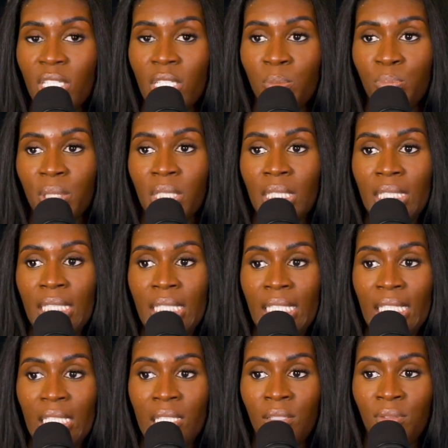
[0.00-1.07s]
really
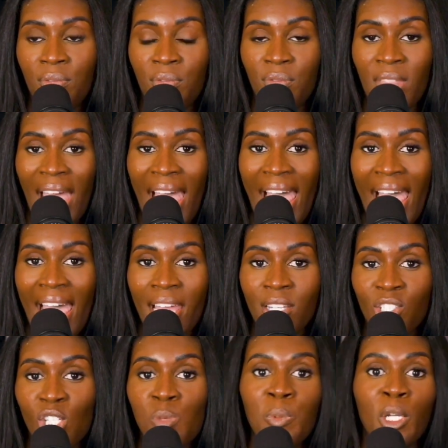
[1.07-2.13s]
believe that
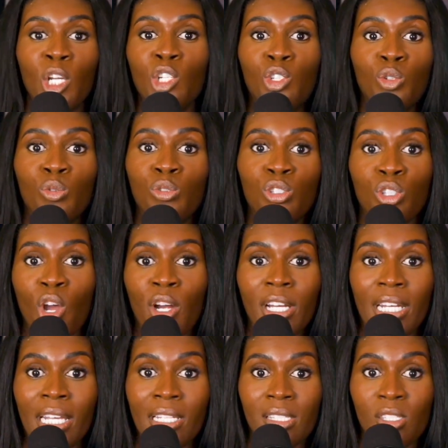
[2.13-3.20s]
just because you
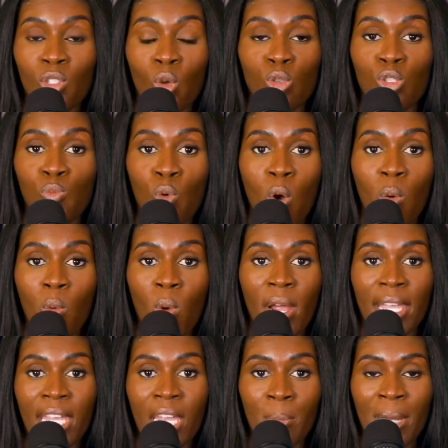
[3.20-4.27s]
started it so small with
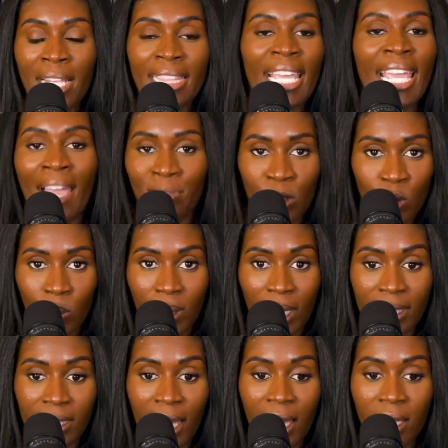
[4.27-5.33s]
one camera that they have to do it
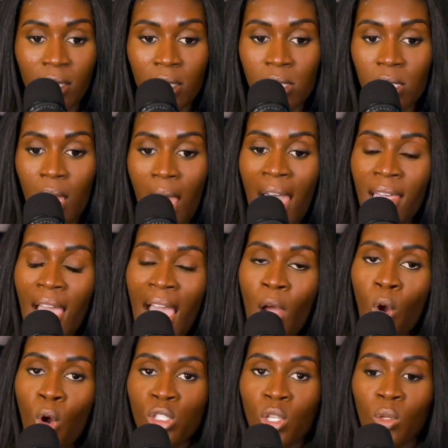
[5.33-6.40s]
like that. Because
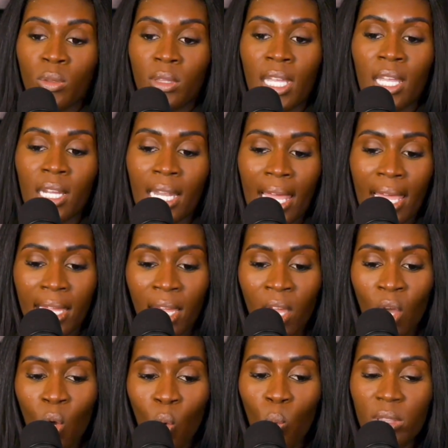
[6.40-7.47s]
I also think
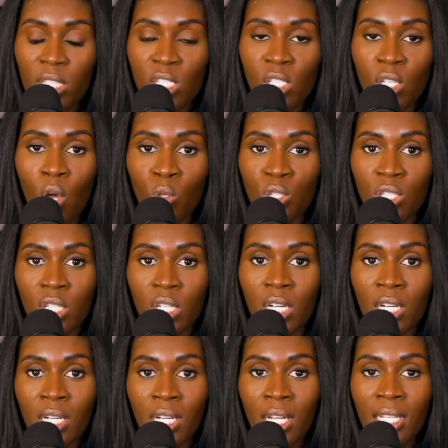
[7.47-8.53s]
with this
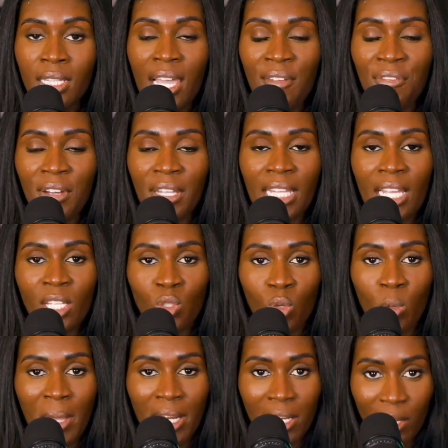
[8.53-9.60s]
culture, they feel like they could
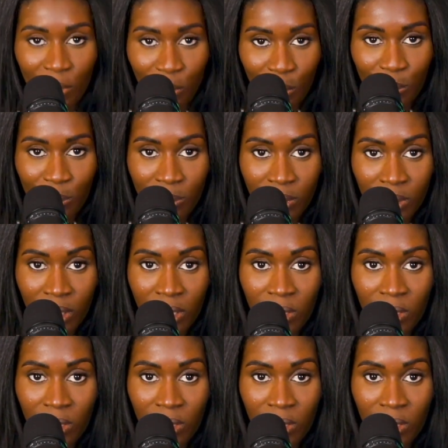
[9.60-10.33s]
do it better than you.